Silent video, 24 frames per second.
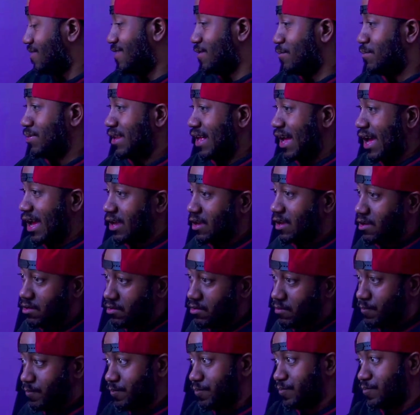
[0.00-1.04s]
the black,
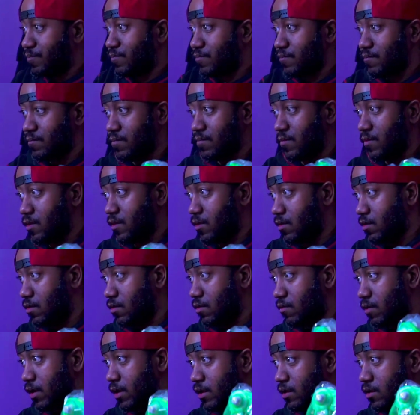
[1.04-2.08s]

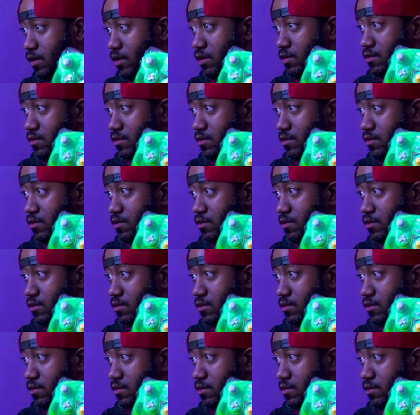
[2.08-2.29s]
right?